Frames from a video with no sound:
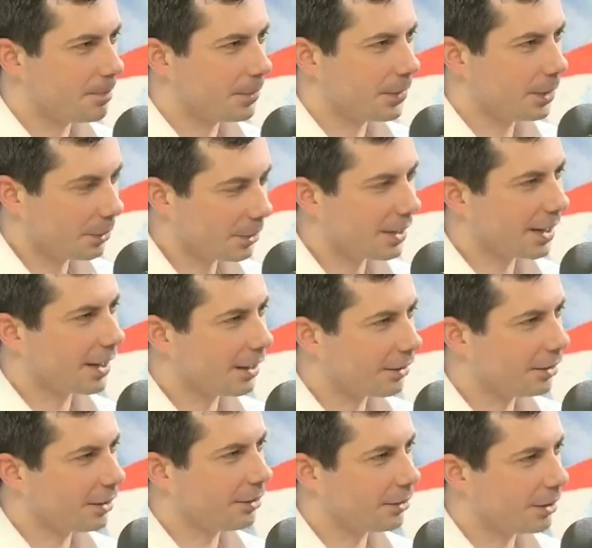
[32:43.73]
You know what that
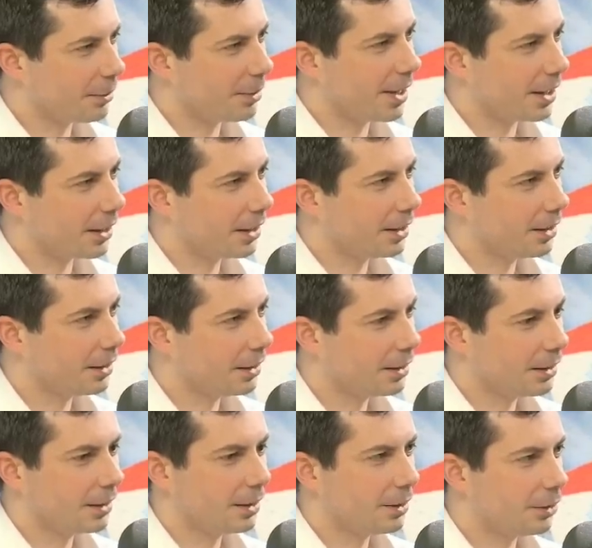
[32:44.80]
guy's going to say back?
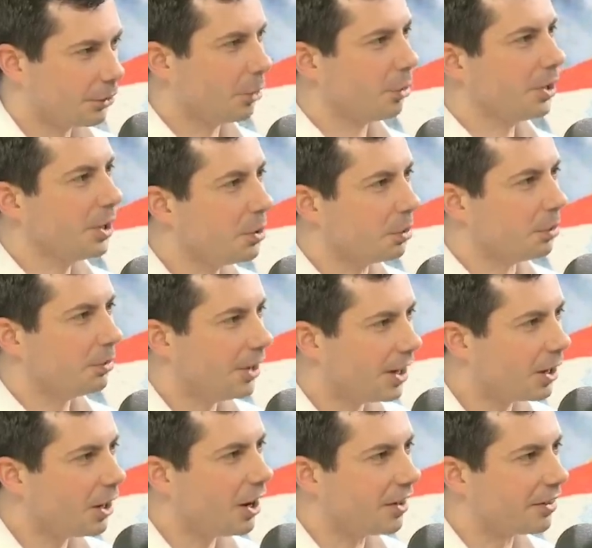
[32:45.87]
So are you.
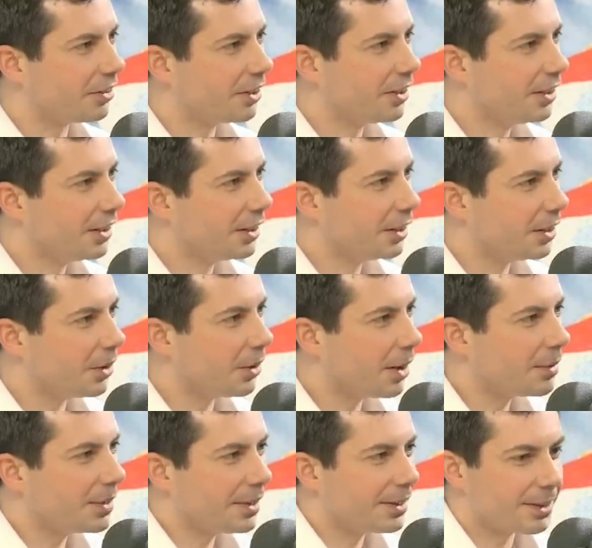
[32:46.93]
Fuck off. You know,
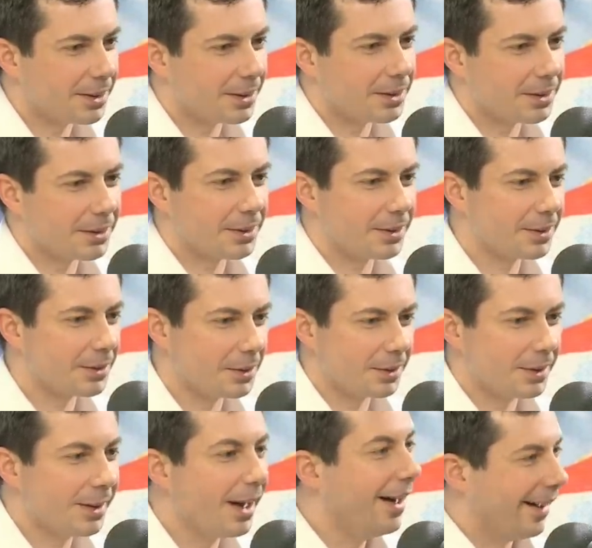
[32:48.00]
I mean, th th
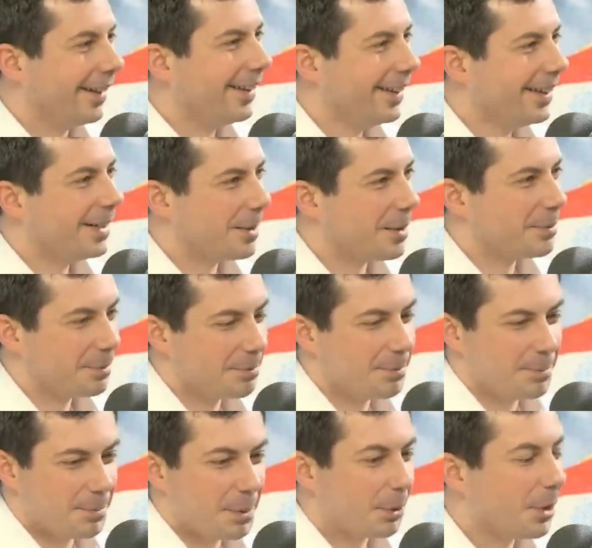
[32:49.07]
yeah, yeah. Uh,
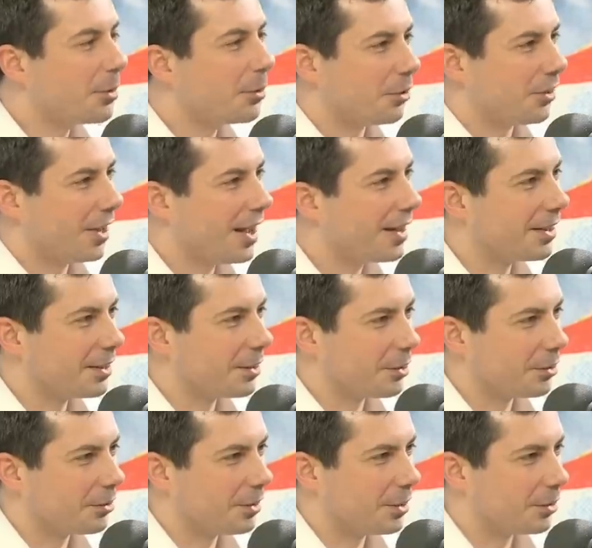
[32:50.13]
people understand that
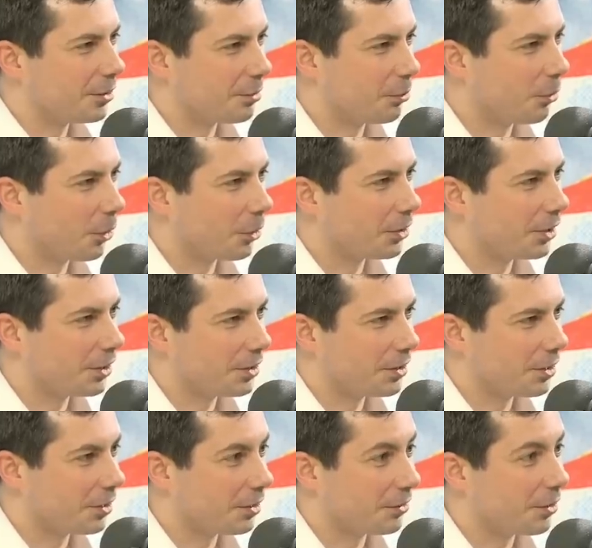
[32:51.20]
there's there's more to,
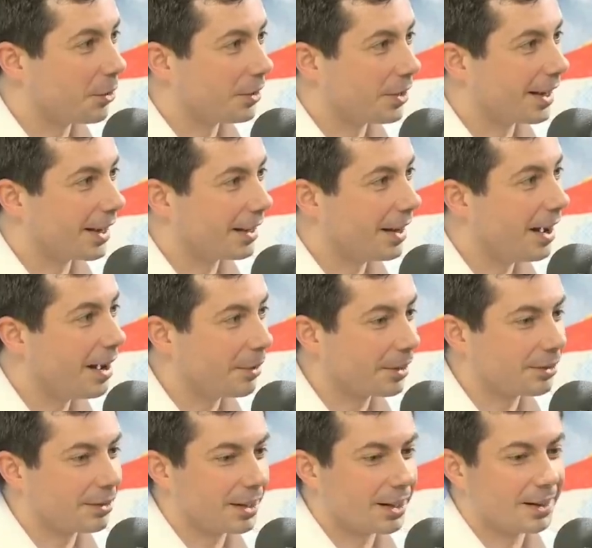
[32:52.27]
to their vote than
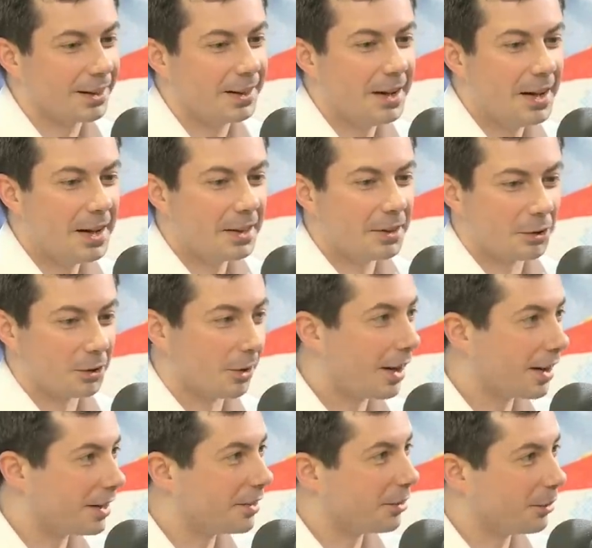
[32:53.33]
economics, and there's a
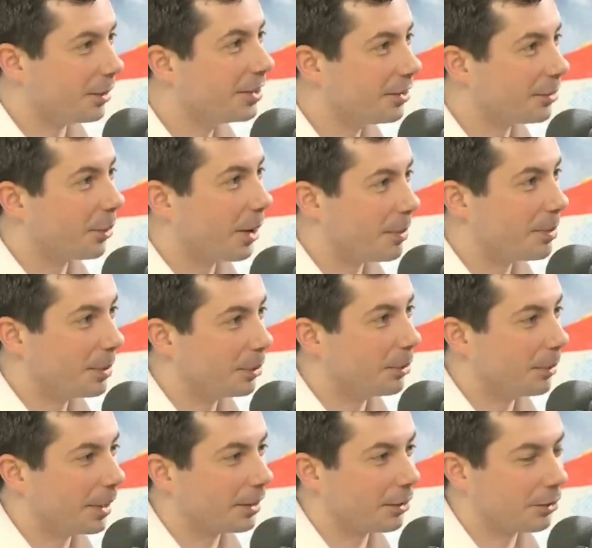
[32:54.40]
lot of different reasons why people
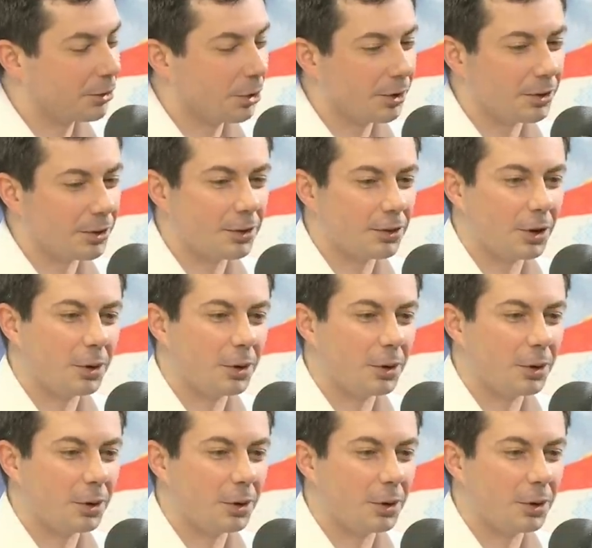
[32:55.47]
make those choices.